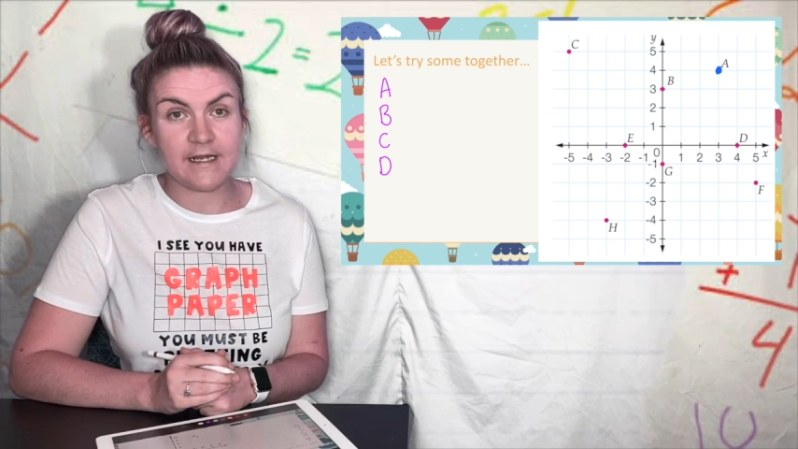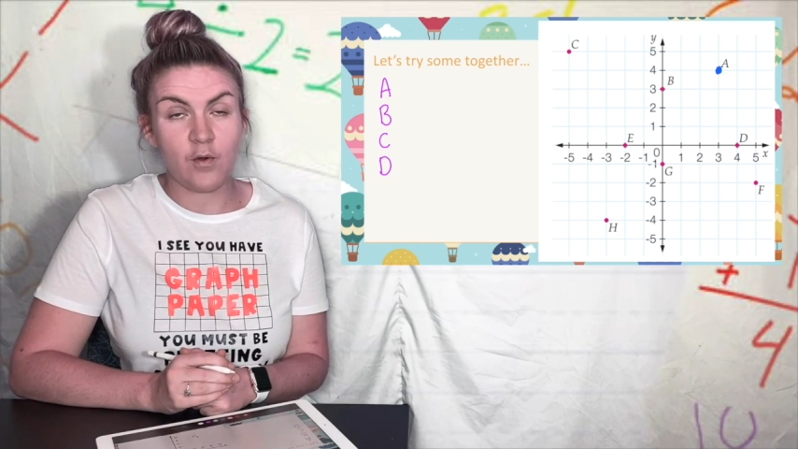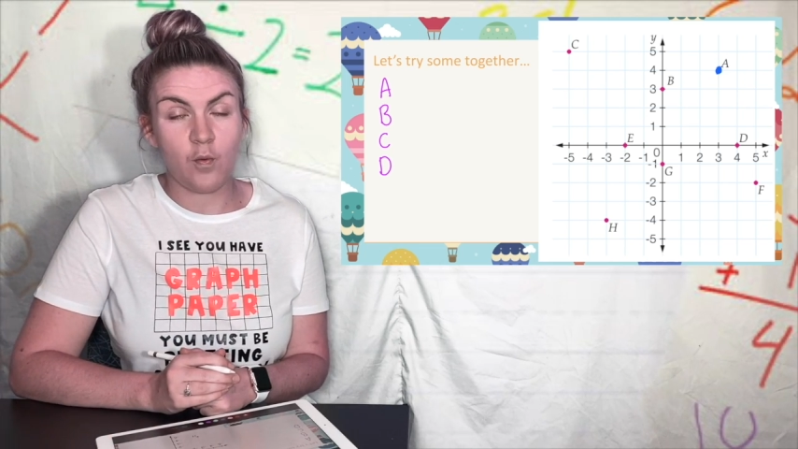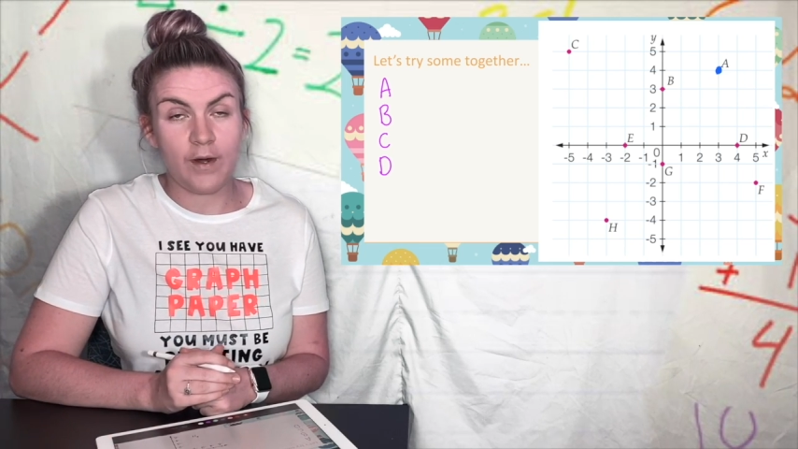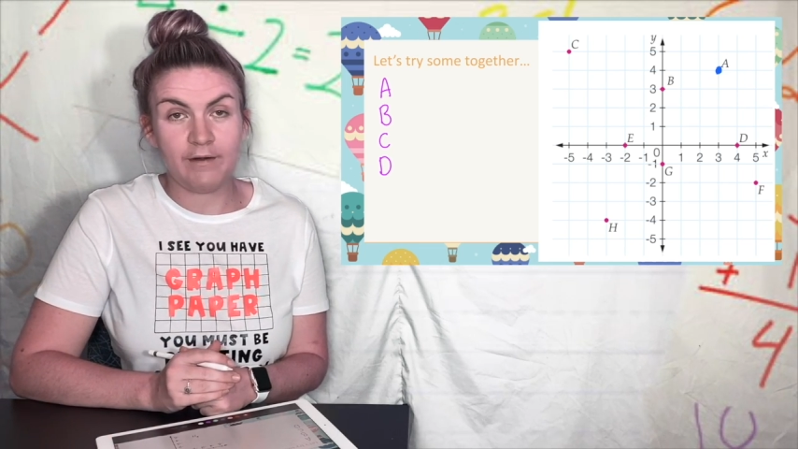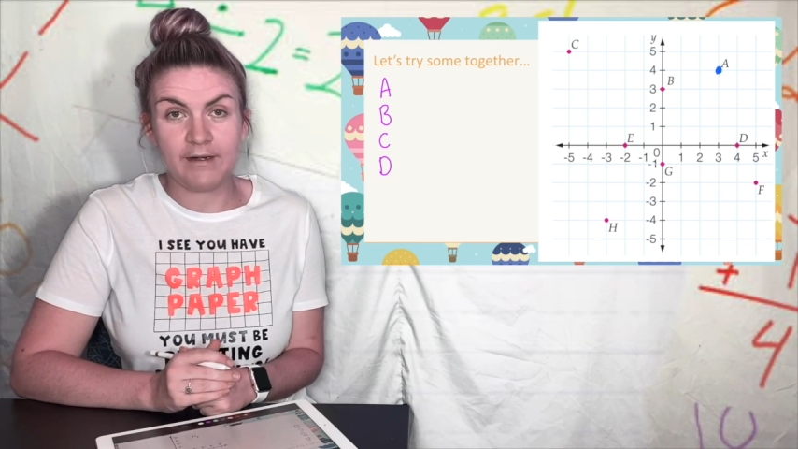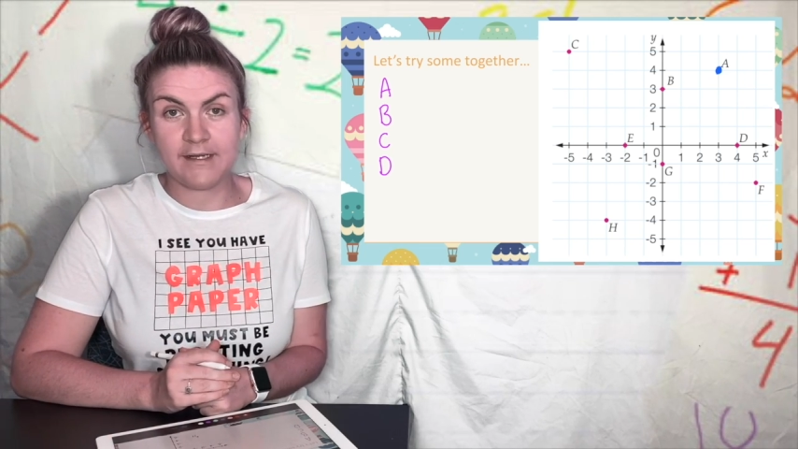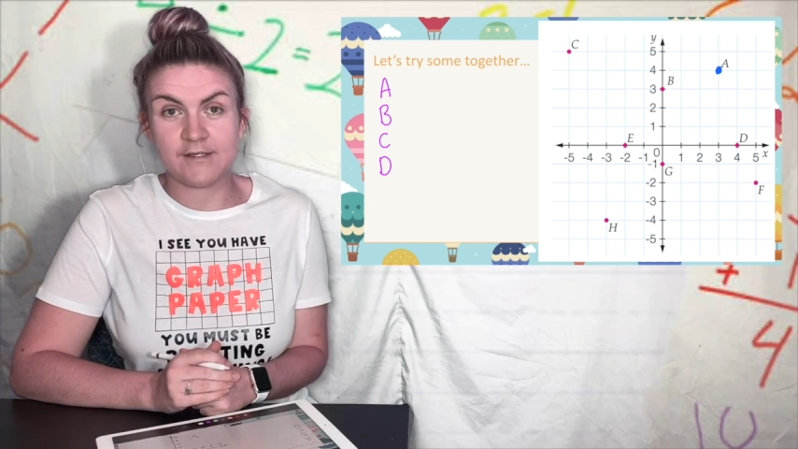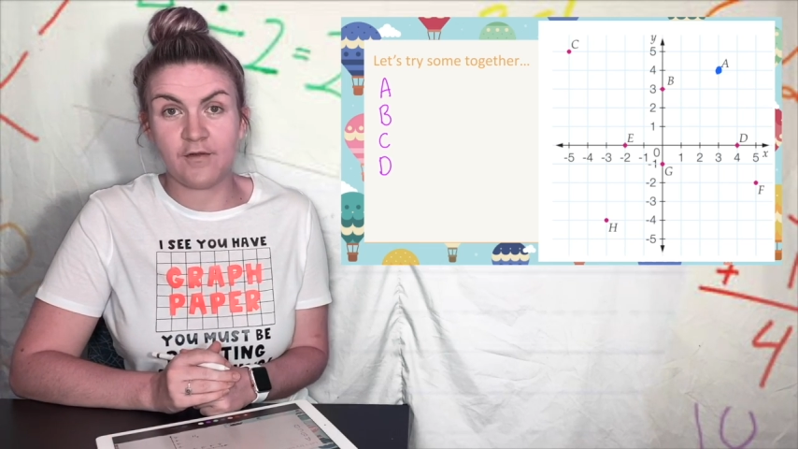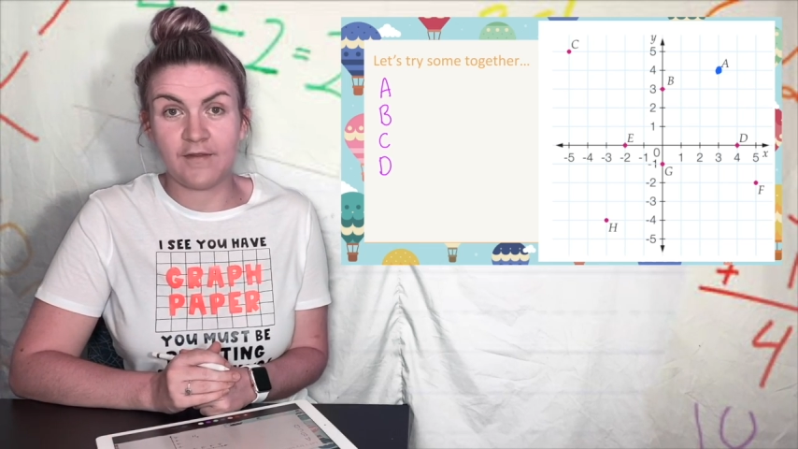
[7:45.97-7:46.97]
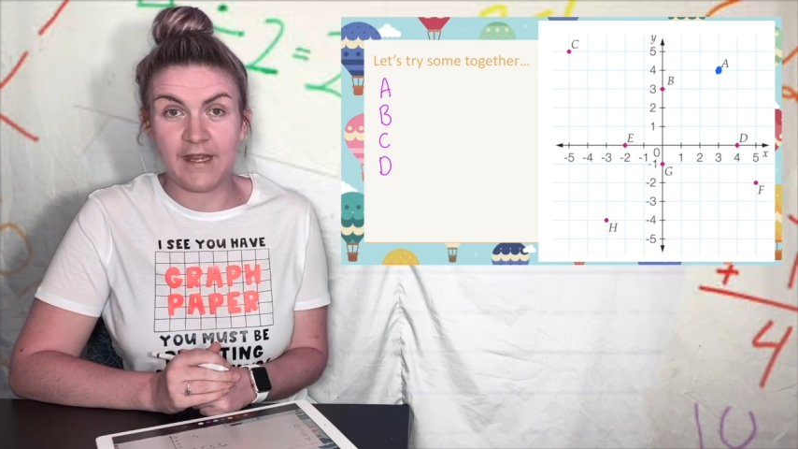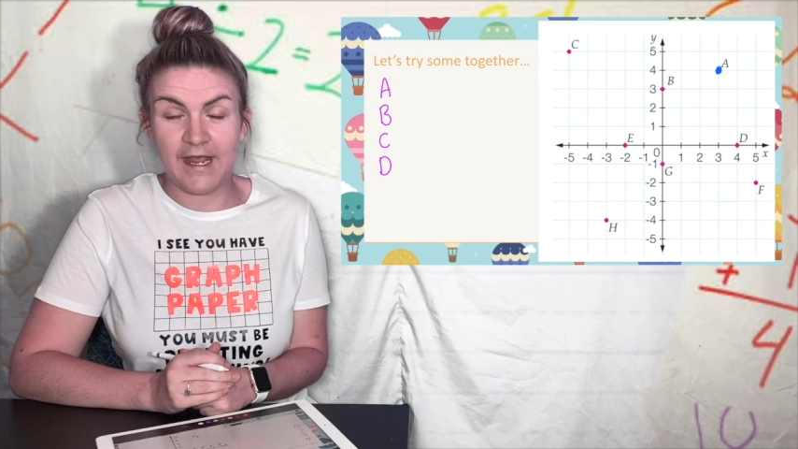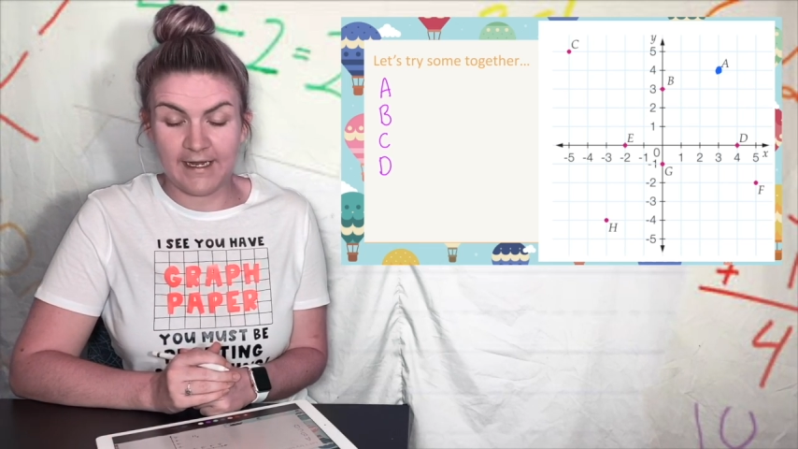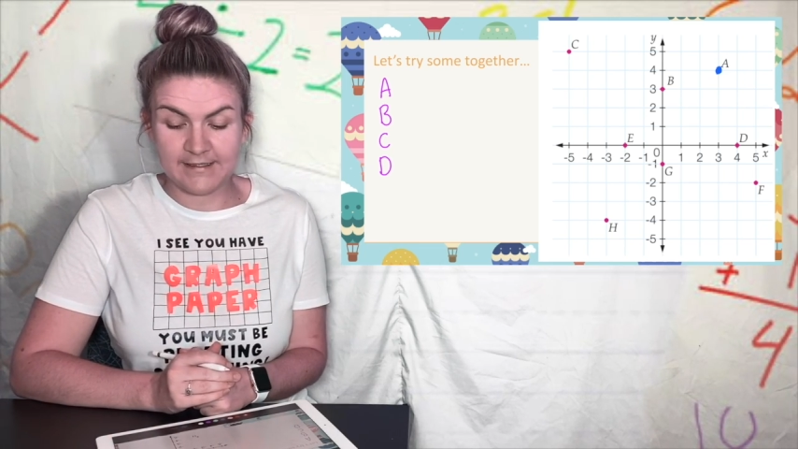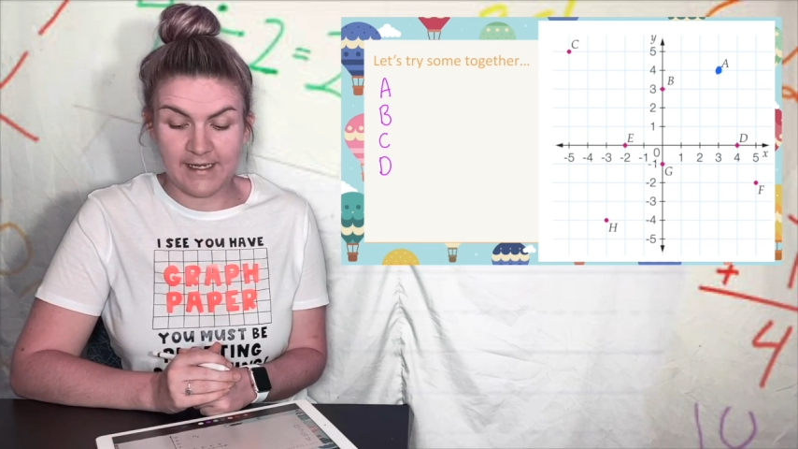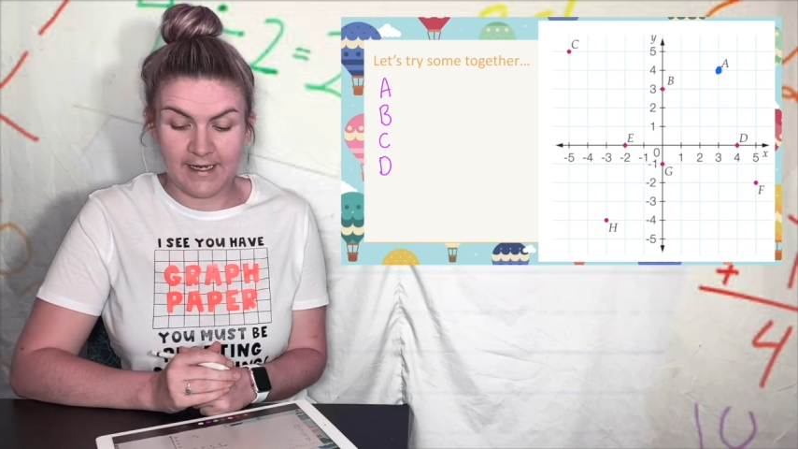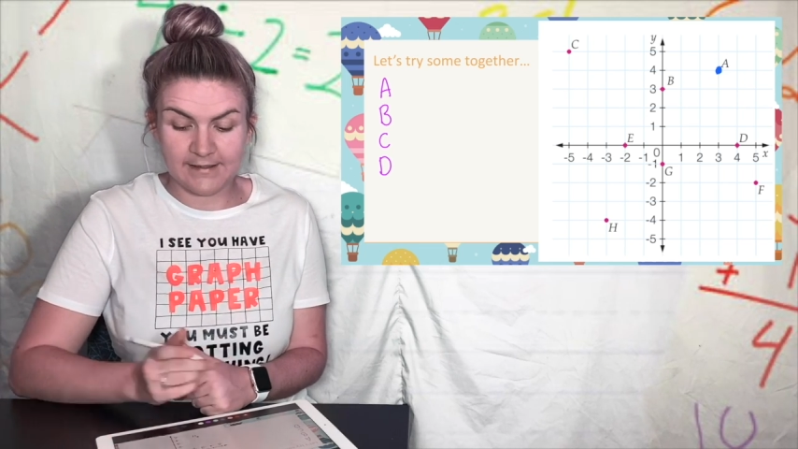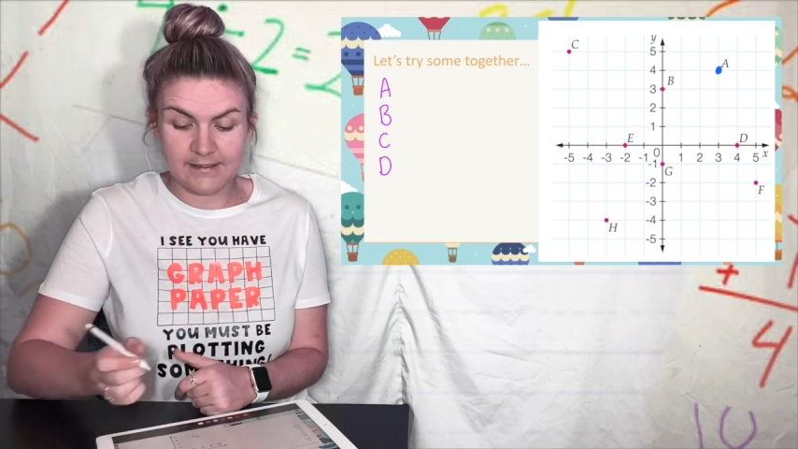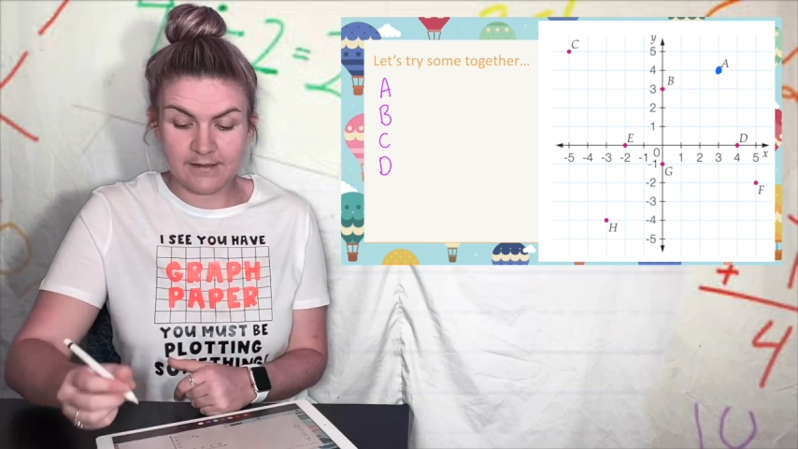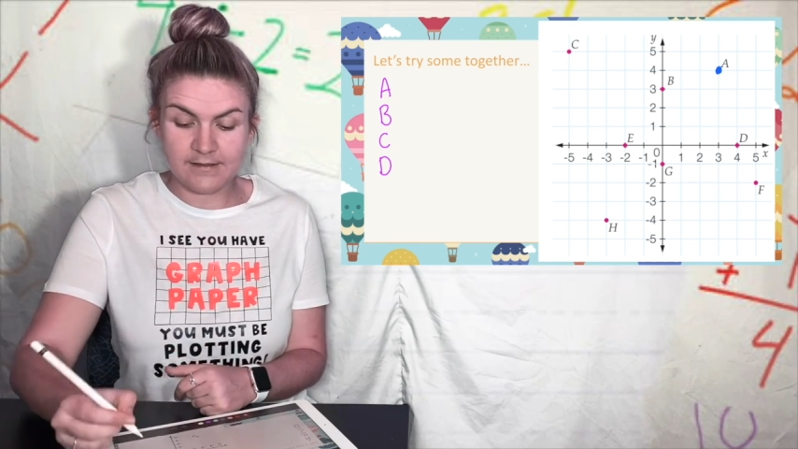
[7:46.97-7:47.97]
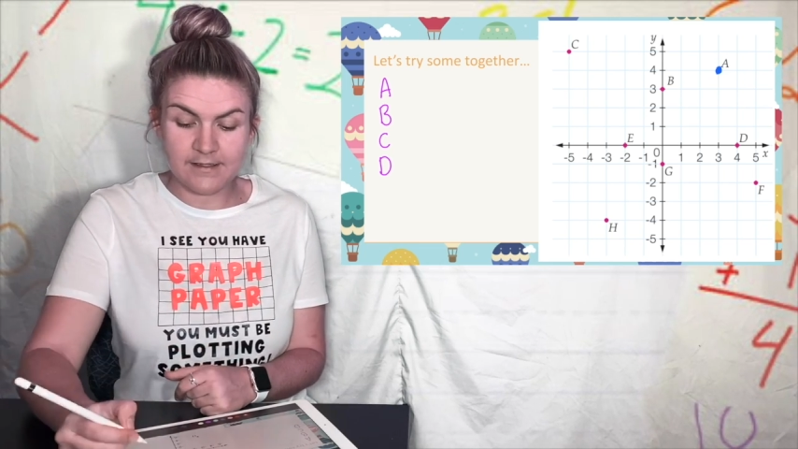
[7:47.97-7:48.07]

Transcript: where it is on the x-axis.